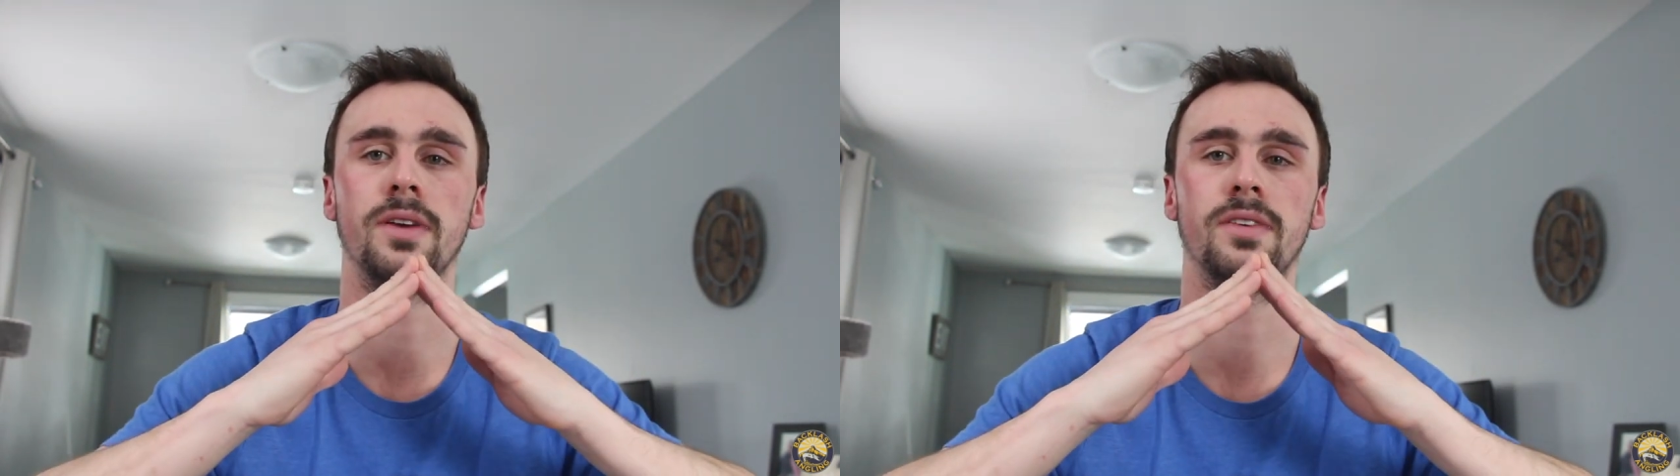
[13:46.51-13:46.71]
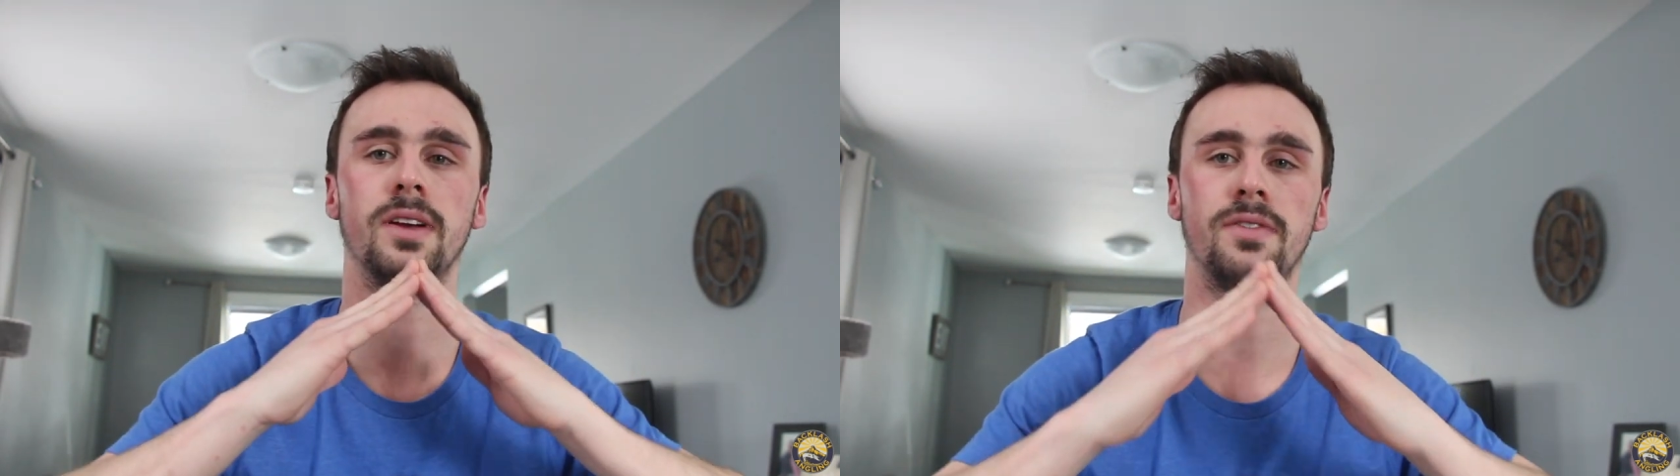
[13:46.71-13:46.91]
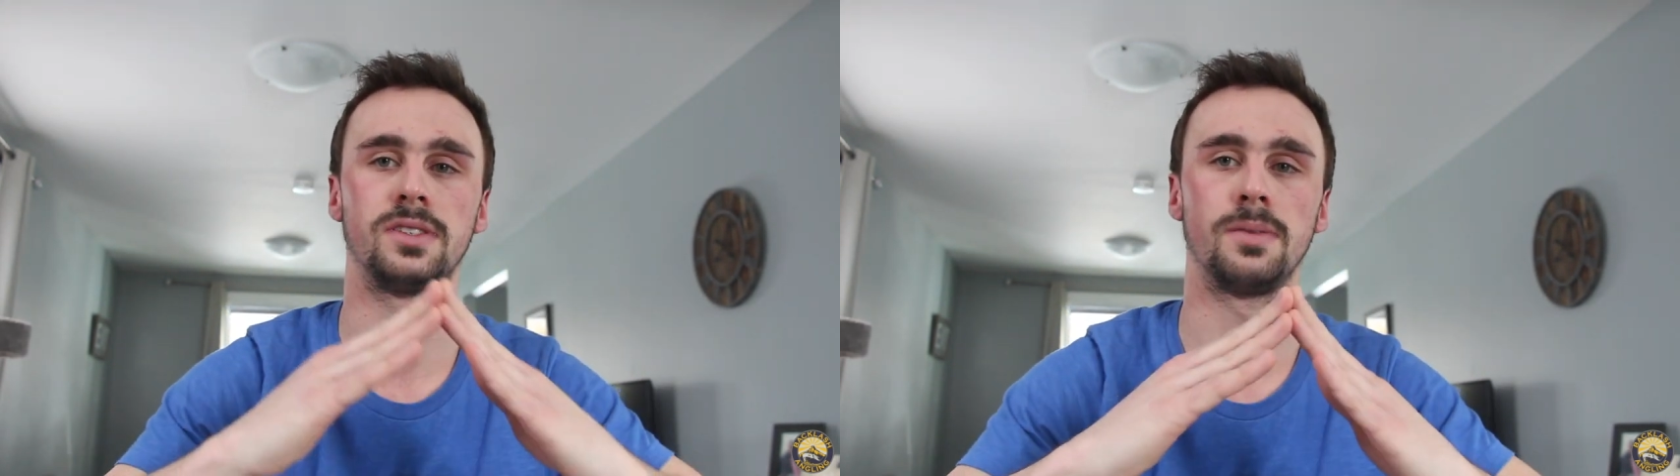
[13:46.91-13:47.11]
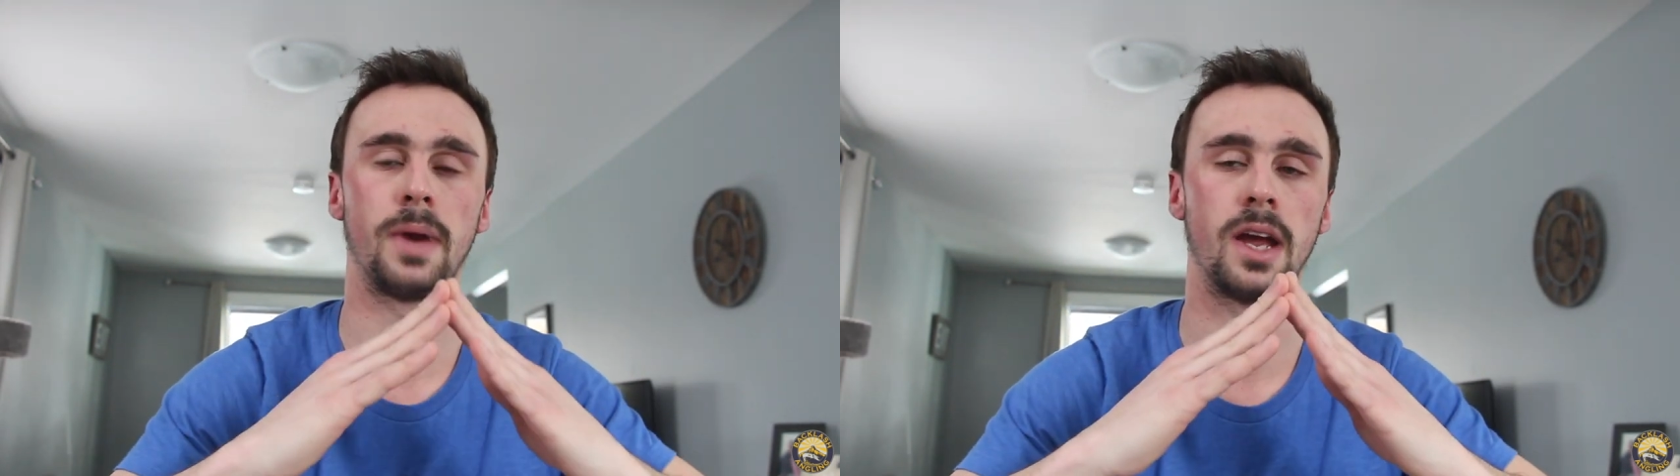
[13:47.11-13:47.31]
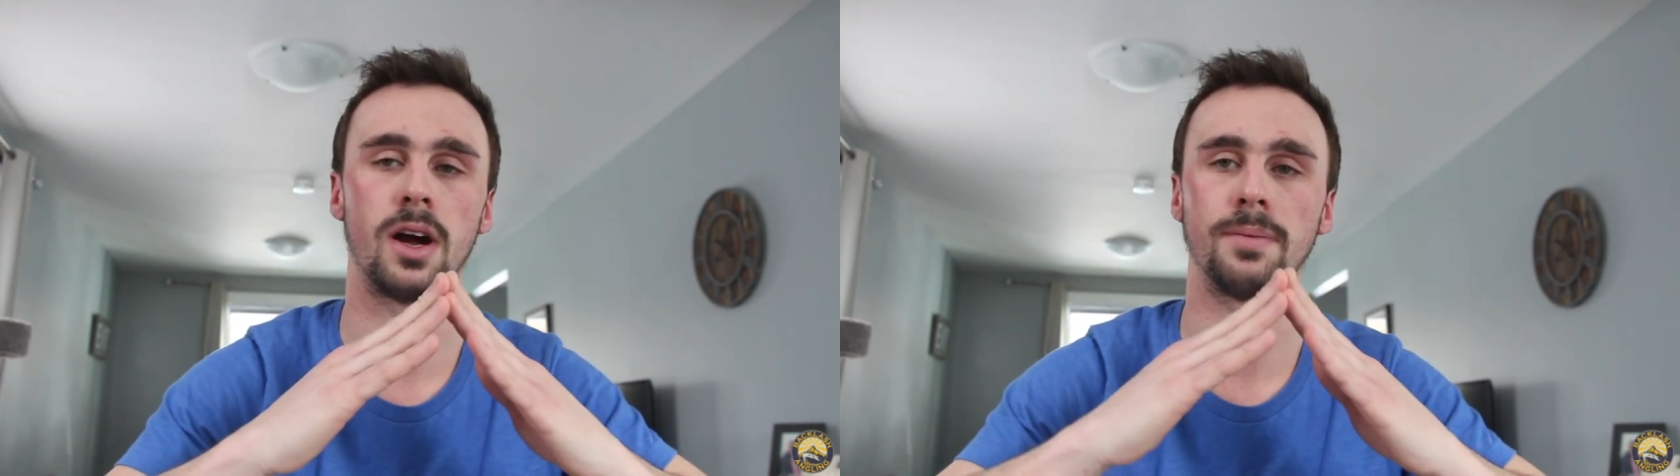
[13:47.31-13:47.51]
even if it's the
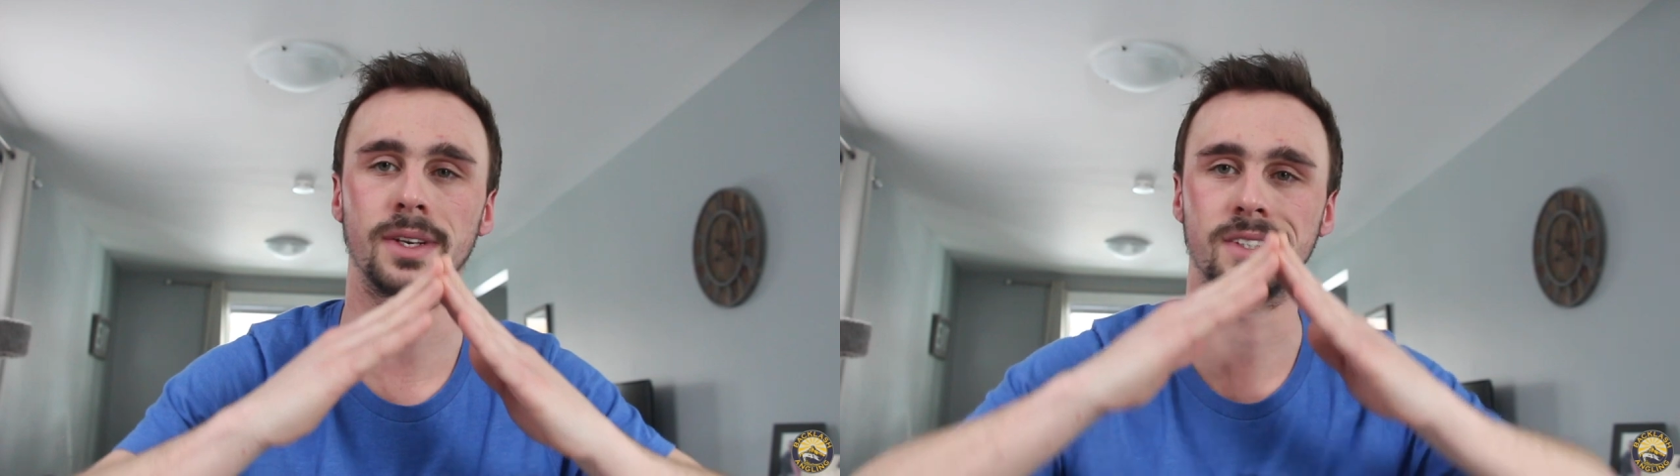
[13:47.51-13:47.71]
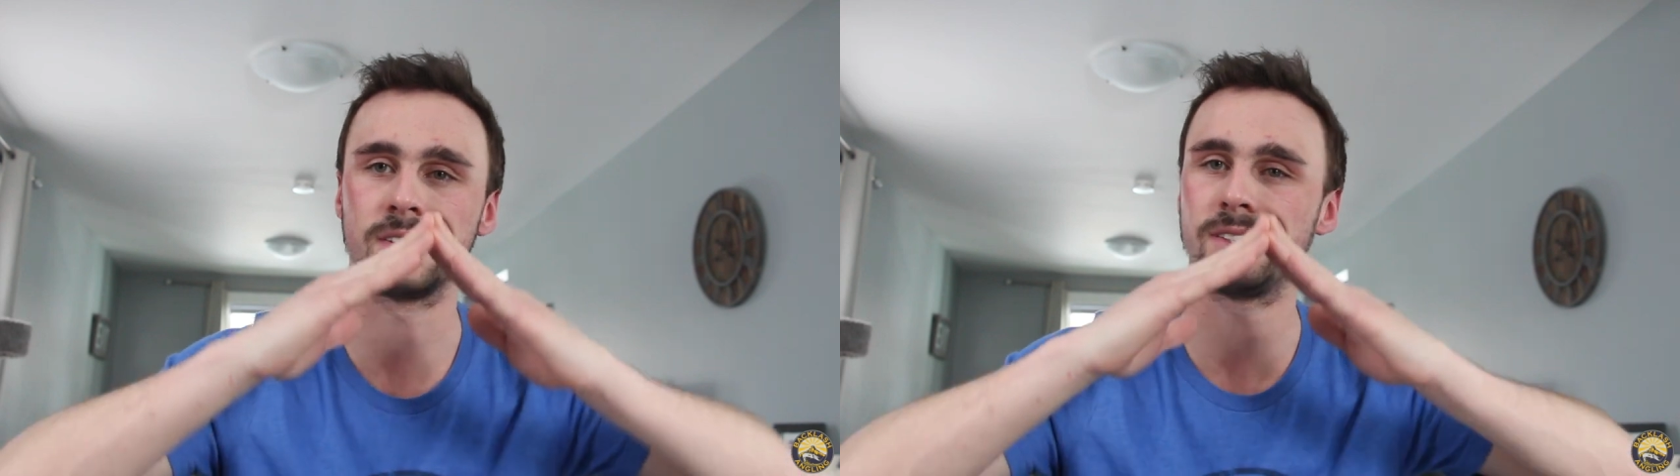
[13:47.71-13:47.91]
Panoptix,